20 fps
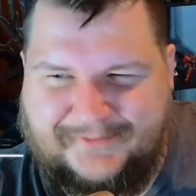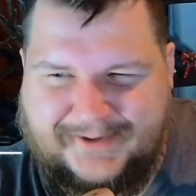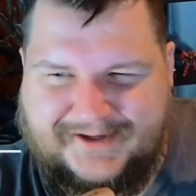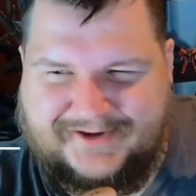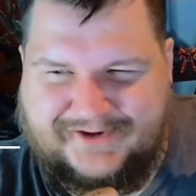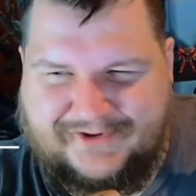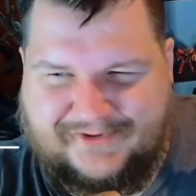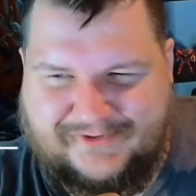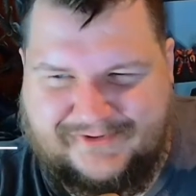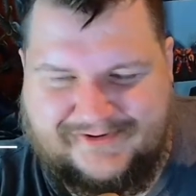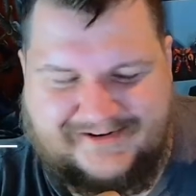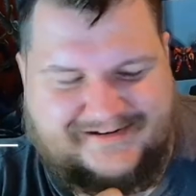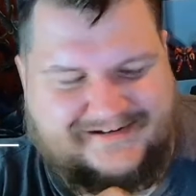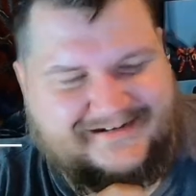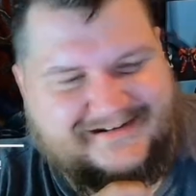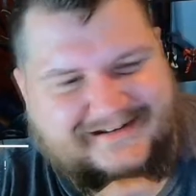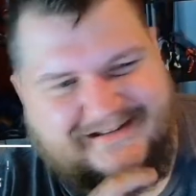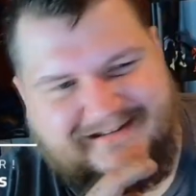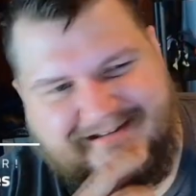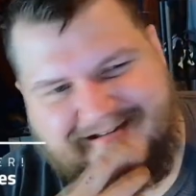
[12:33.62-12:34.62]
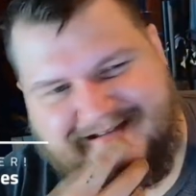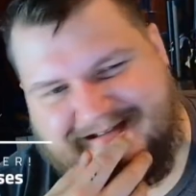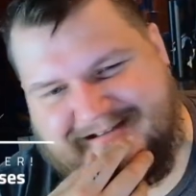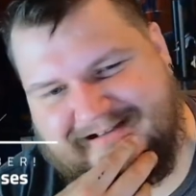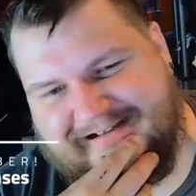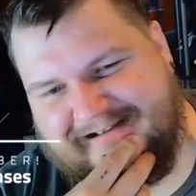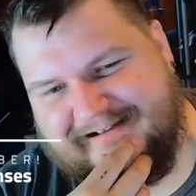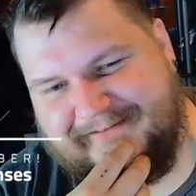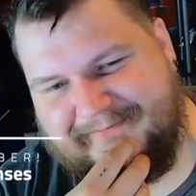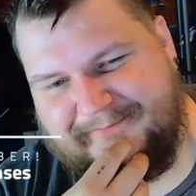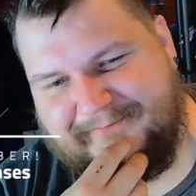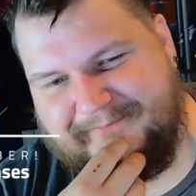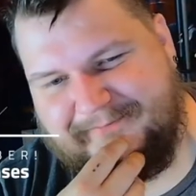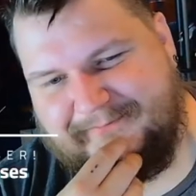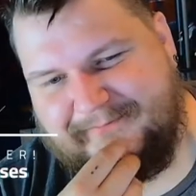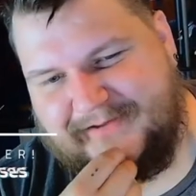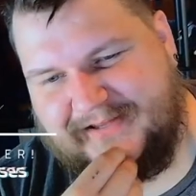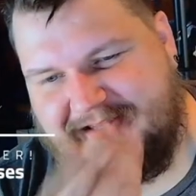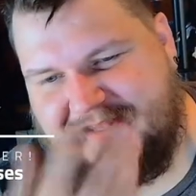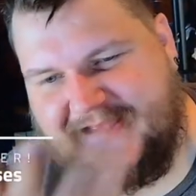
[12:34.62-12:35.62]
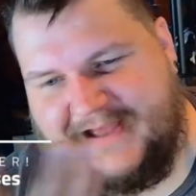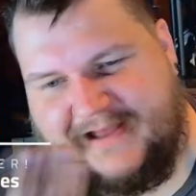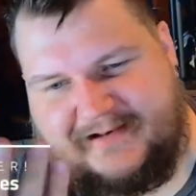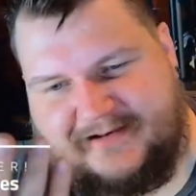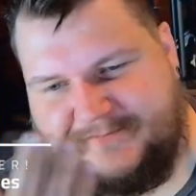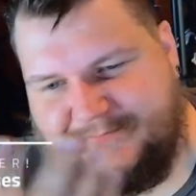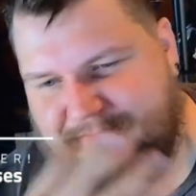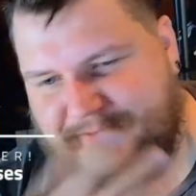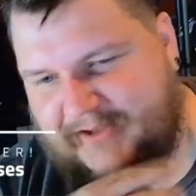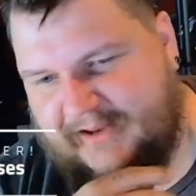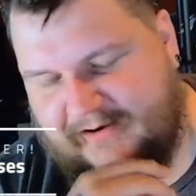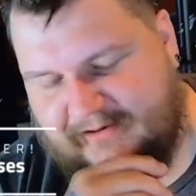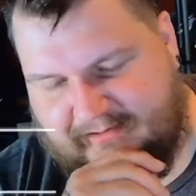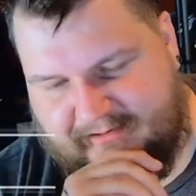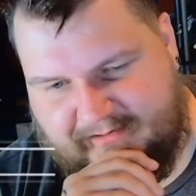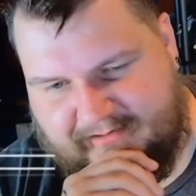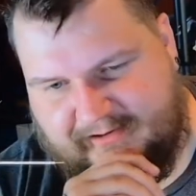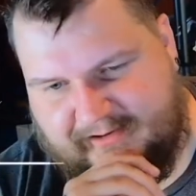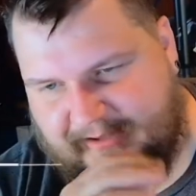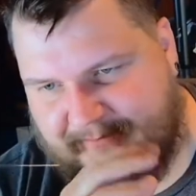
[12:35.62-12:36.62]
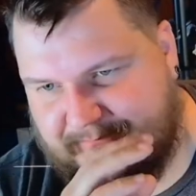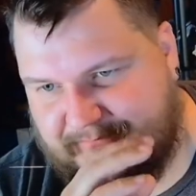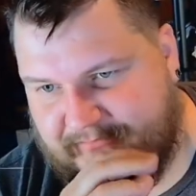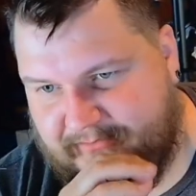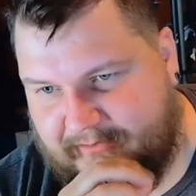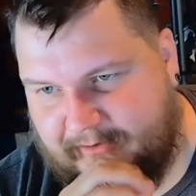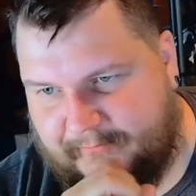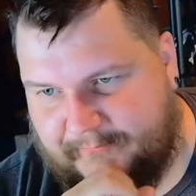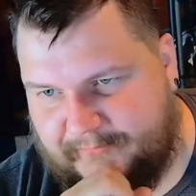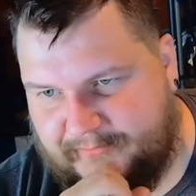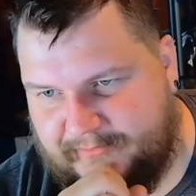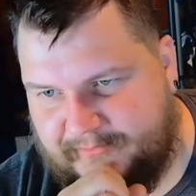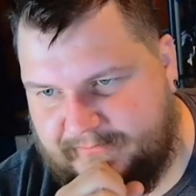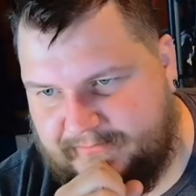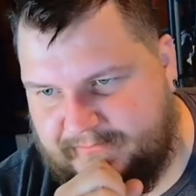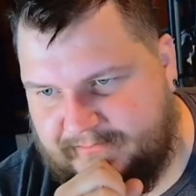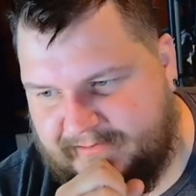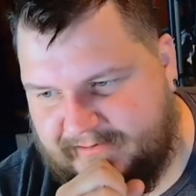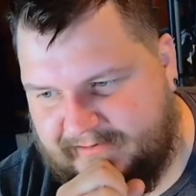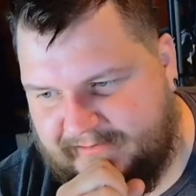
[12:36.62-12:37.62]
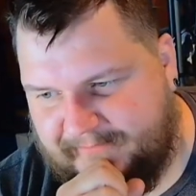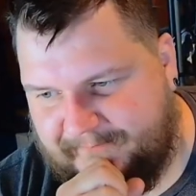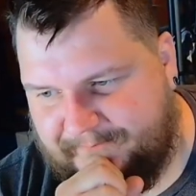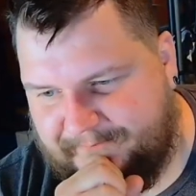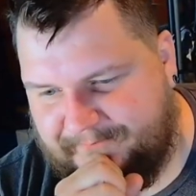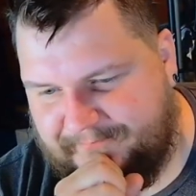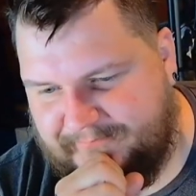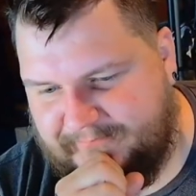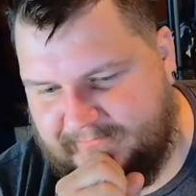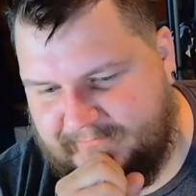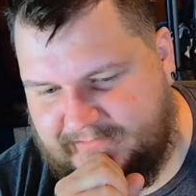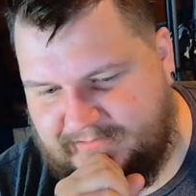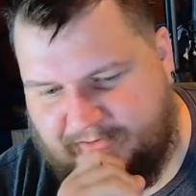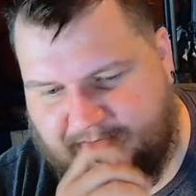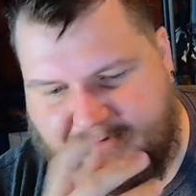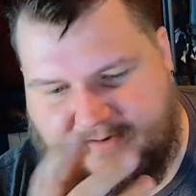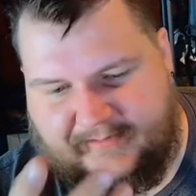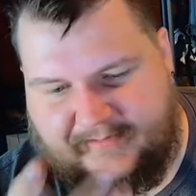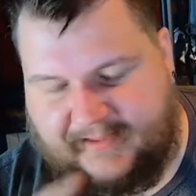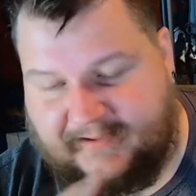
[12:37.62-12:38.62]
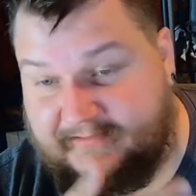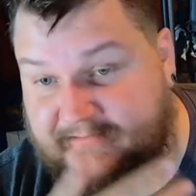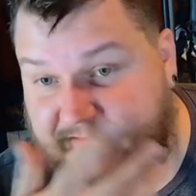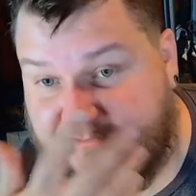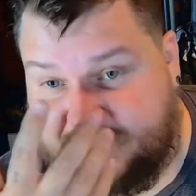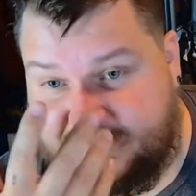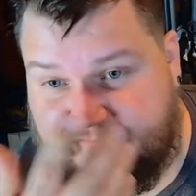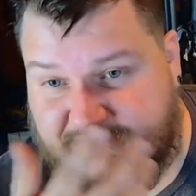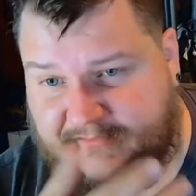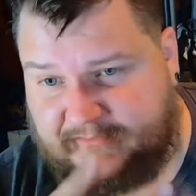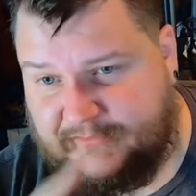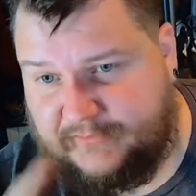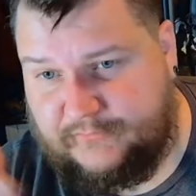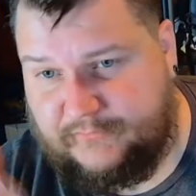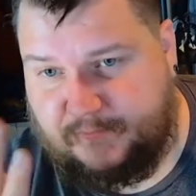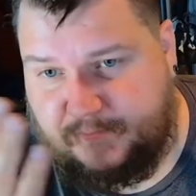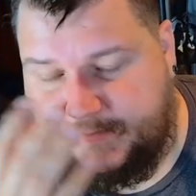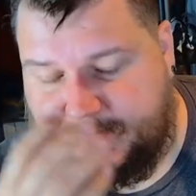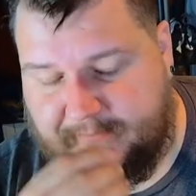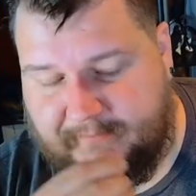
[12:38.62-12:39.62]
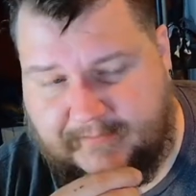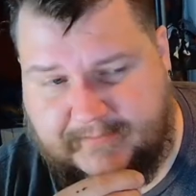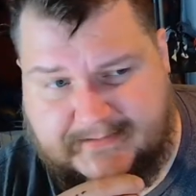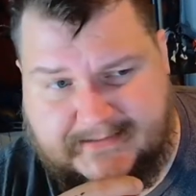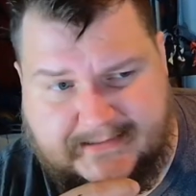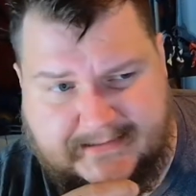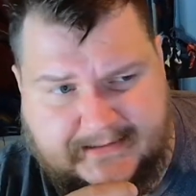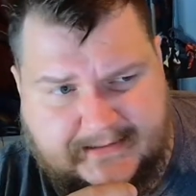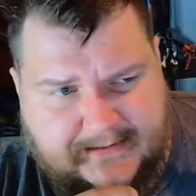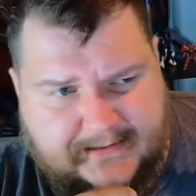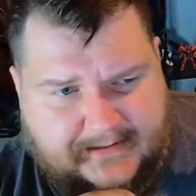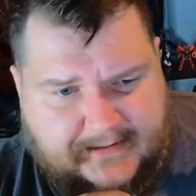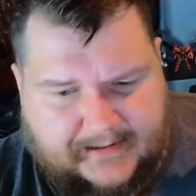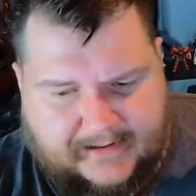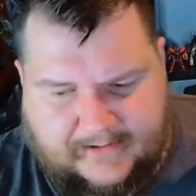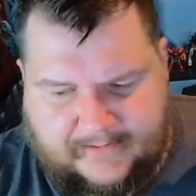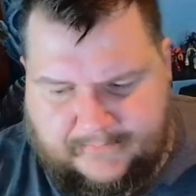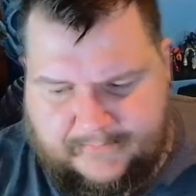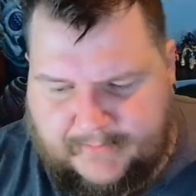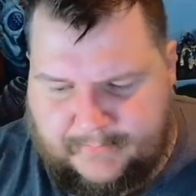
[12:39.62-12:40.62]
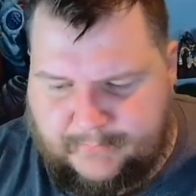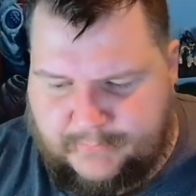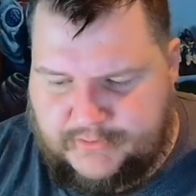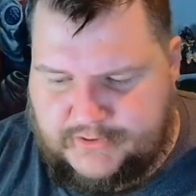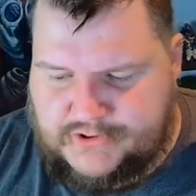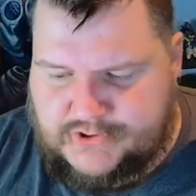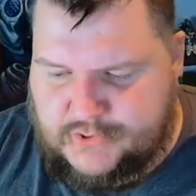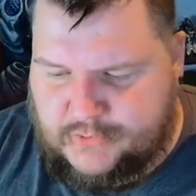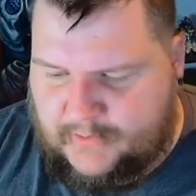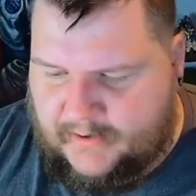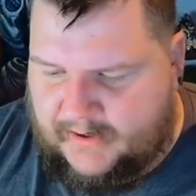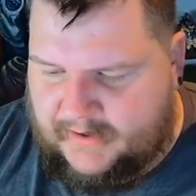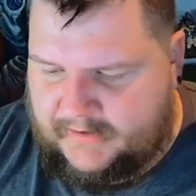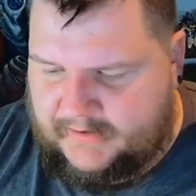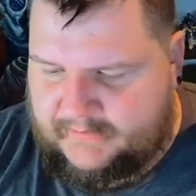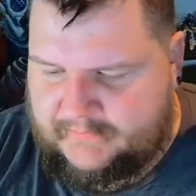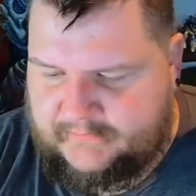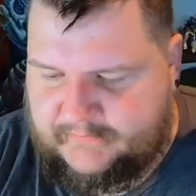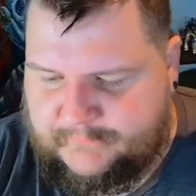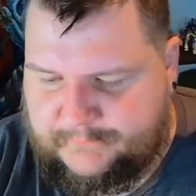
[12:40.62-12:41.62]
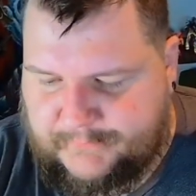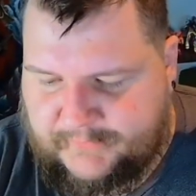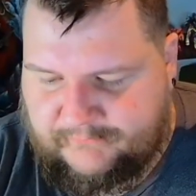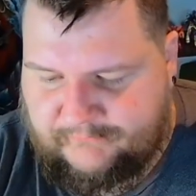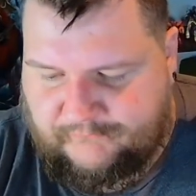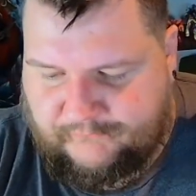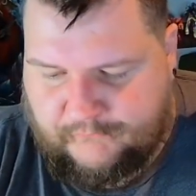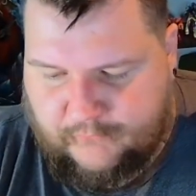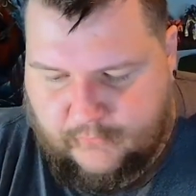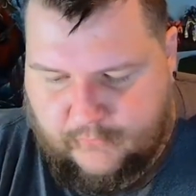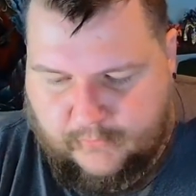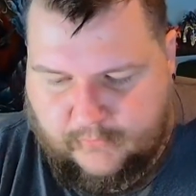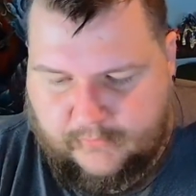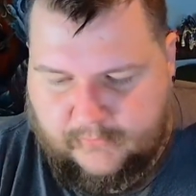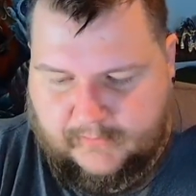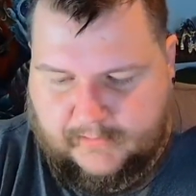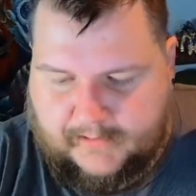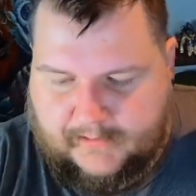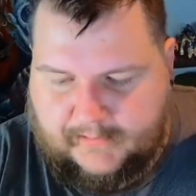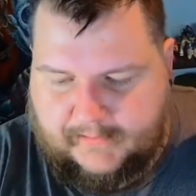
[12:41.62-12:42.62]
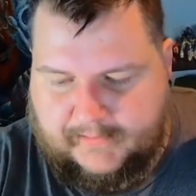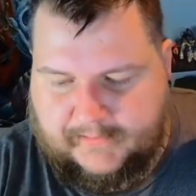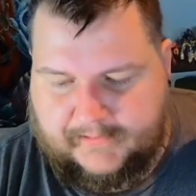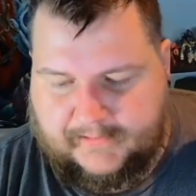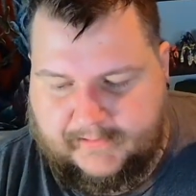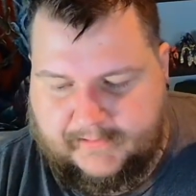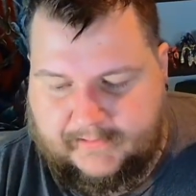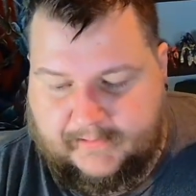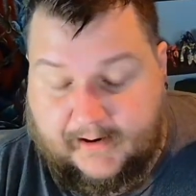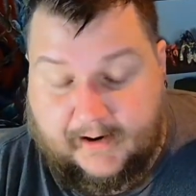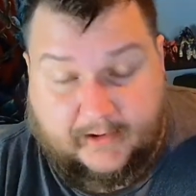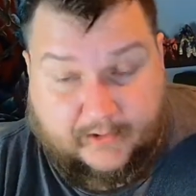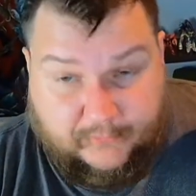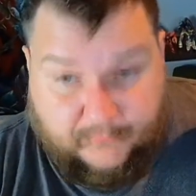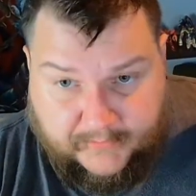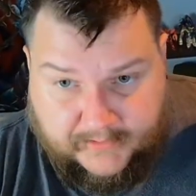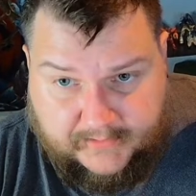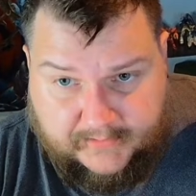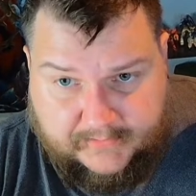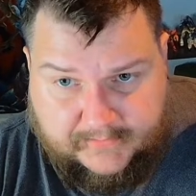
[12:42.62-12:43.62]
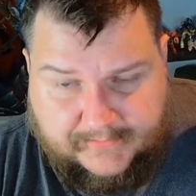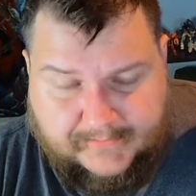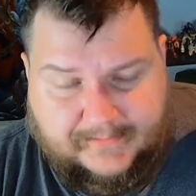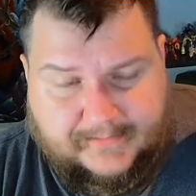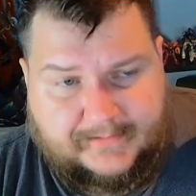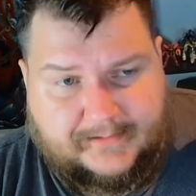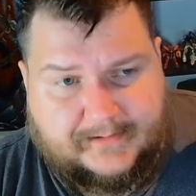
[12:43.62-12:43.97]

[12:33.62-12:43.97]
recording, uh but yeah, we got a lot of games to cover. Um you know, I like to continue doing this. um I'm going to try before uh Halloween.